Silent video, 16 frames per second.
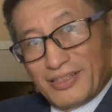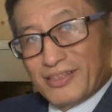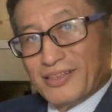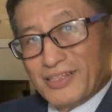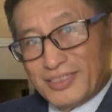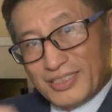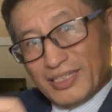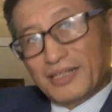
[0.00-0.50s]

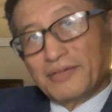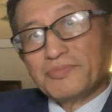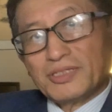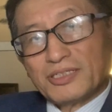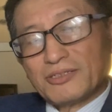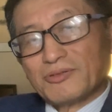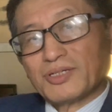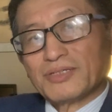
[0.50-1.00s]
They set up
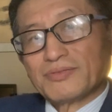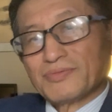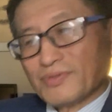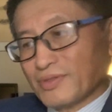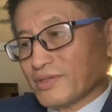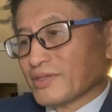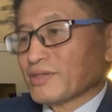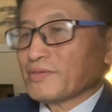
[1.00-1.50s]
this crane,
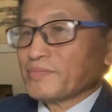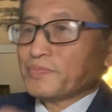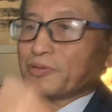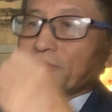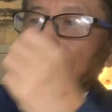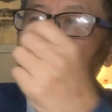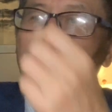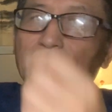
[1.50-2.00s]

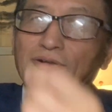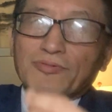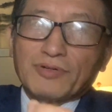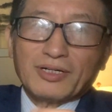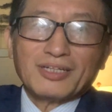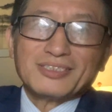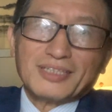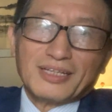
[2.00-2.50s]
put it over,
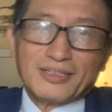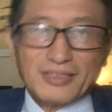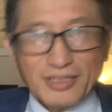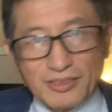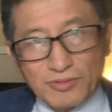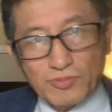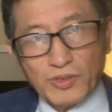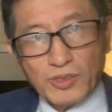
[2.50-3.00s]
let's say
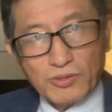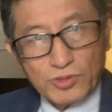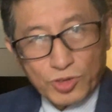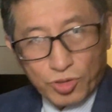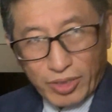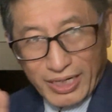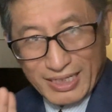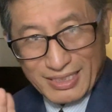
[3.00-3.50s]
it's a rail
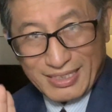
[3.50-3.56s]
track.